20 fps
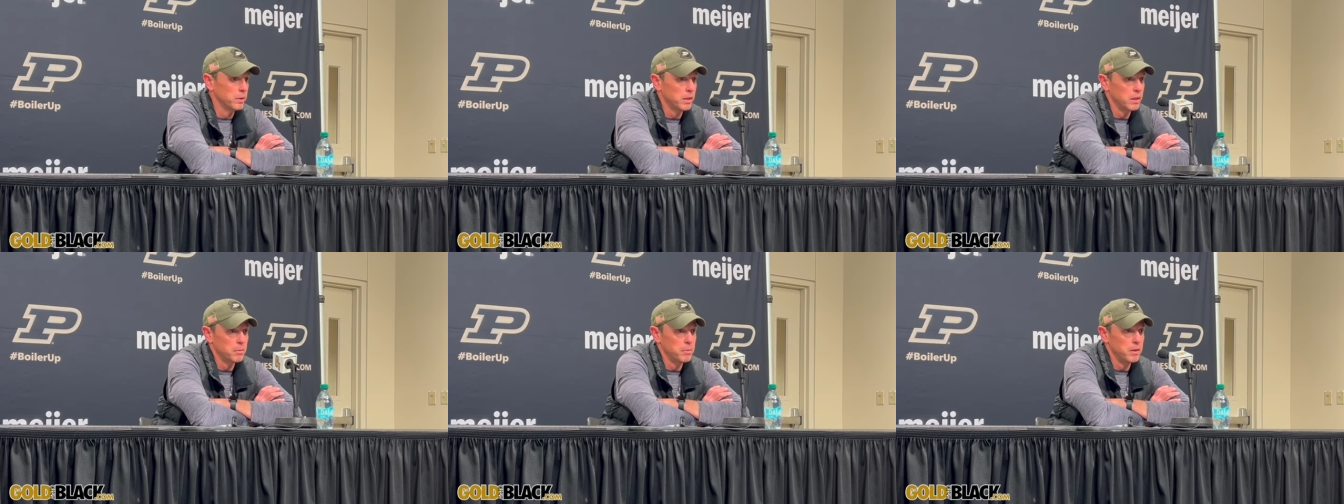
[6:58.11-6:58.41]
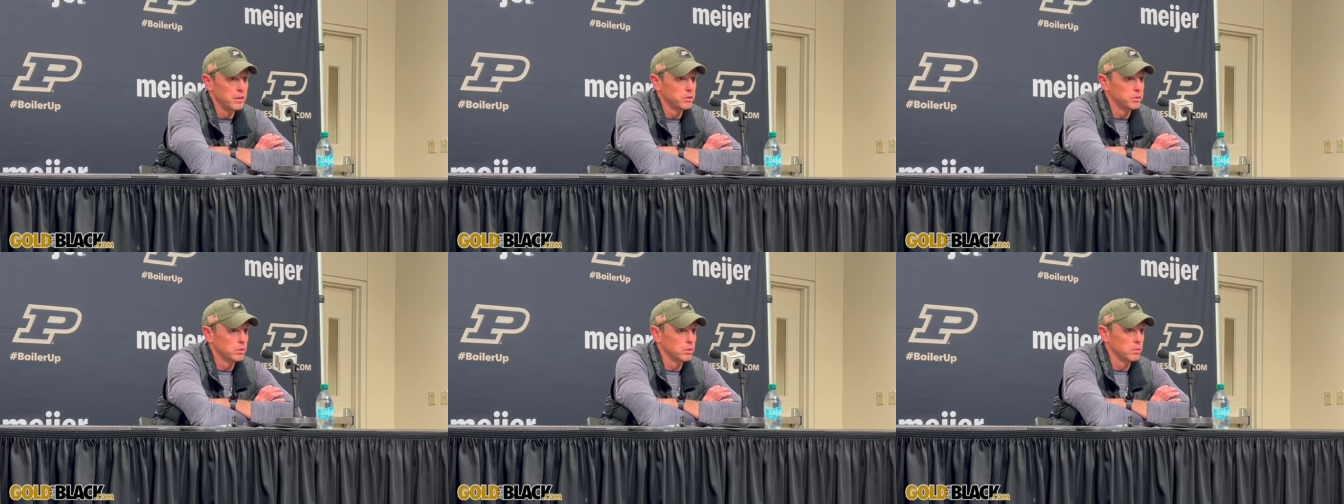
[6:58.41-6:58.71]
we got to
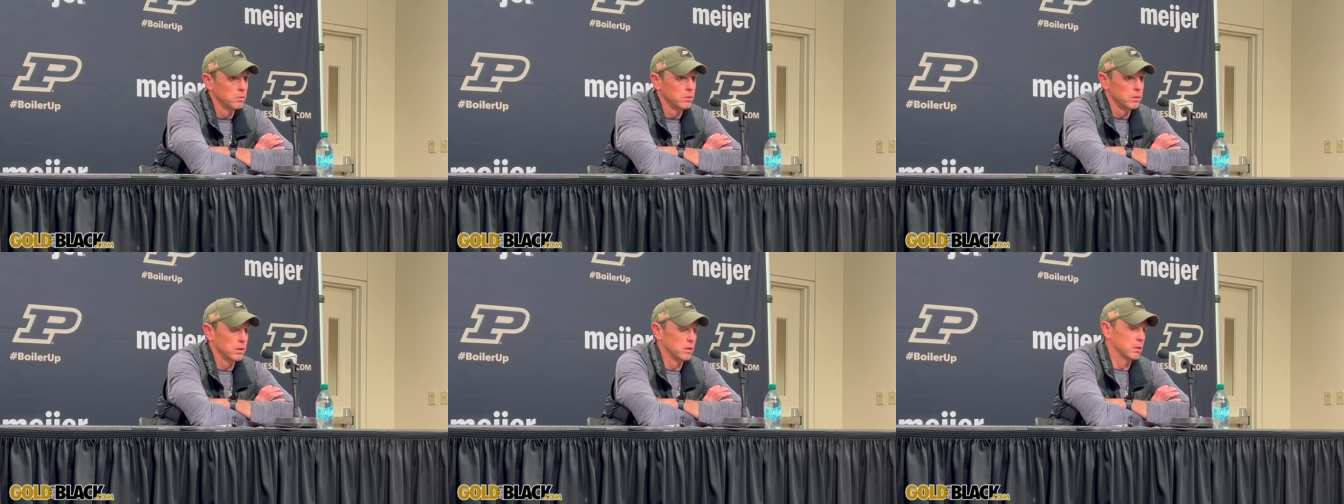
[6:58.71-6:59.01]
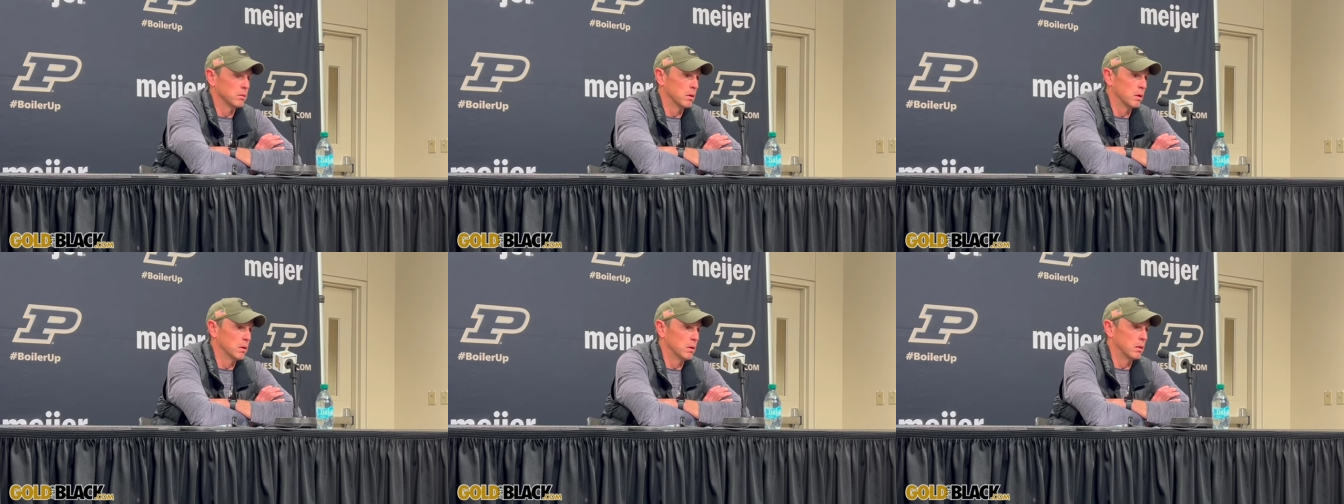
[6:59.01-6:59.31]
make sure
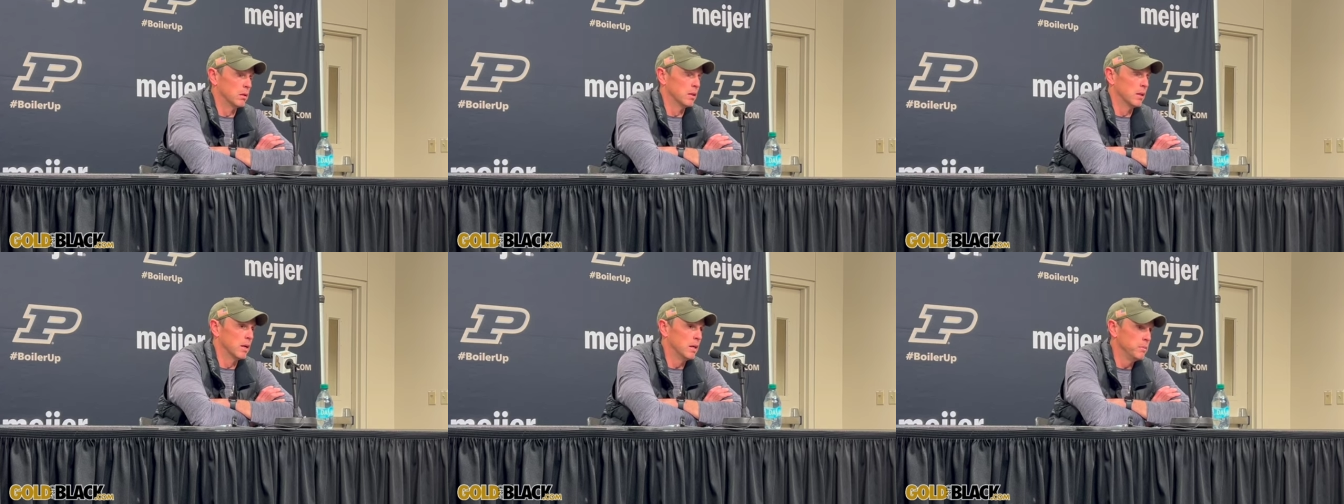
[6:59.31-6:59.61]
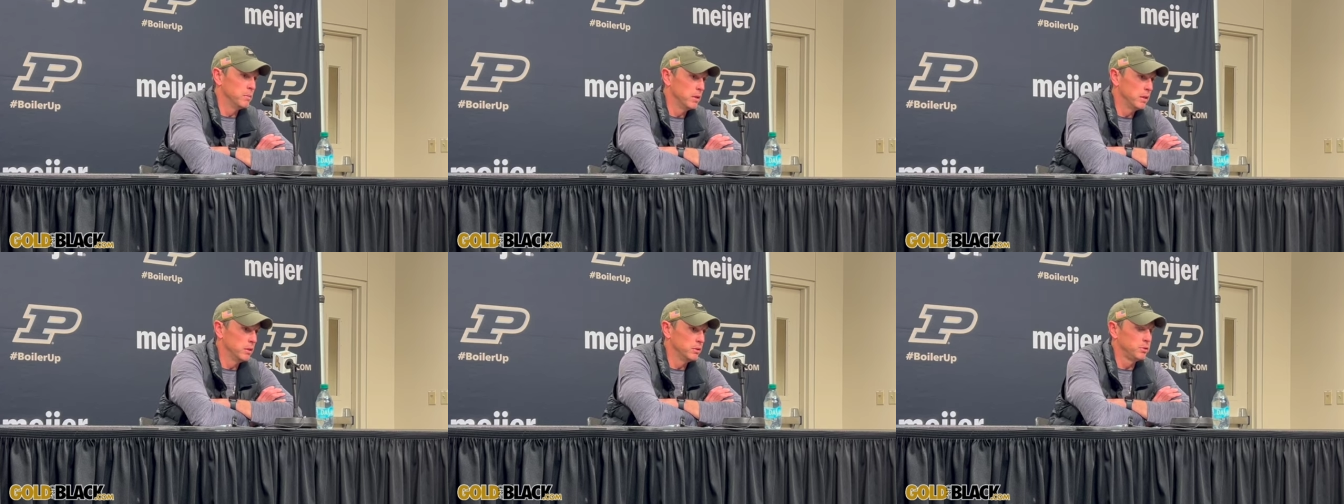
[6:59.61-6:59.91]
our
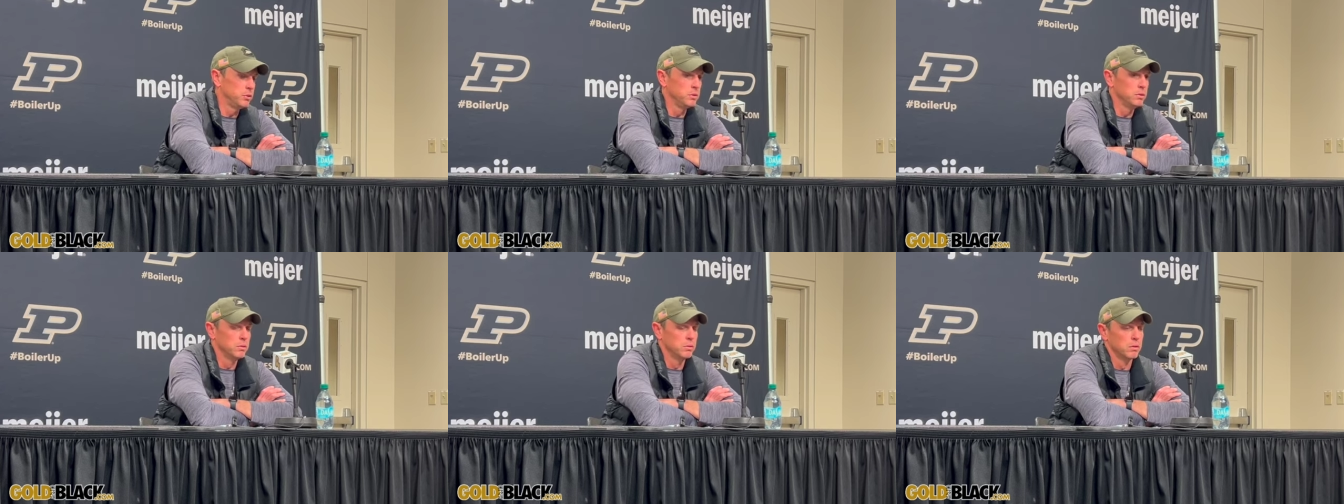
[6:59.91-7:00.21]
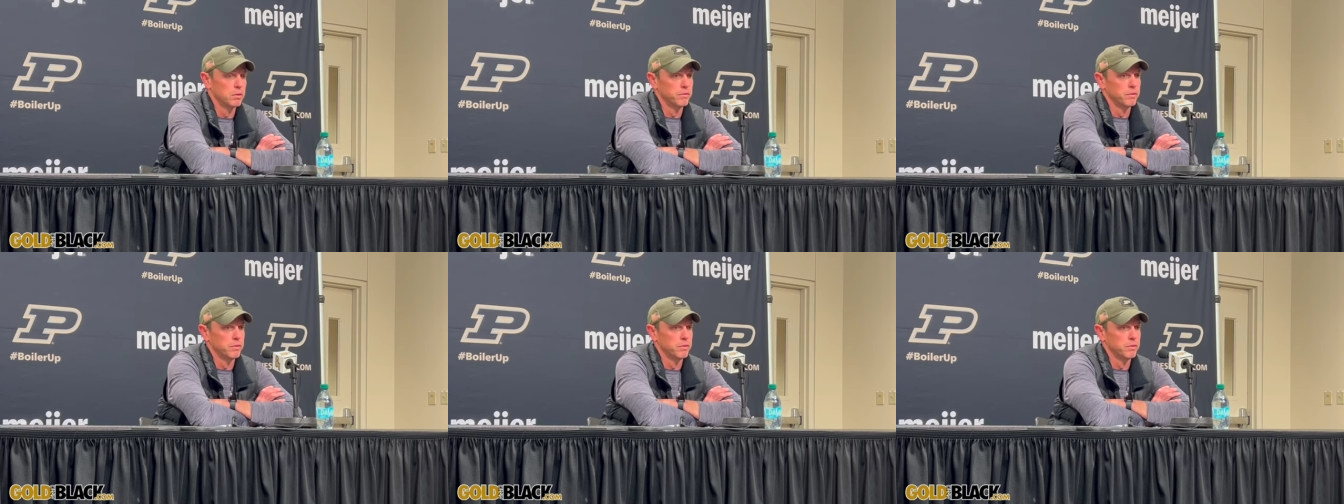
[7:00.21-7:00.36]
alignment issue, or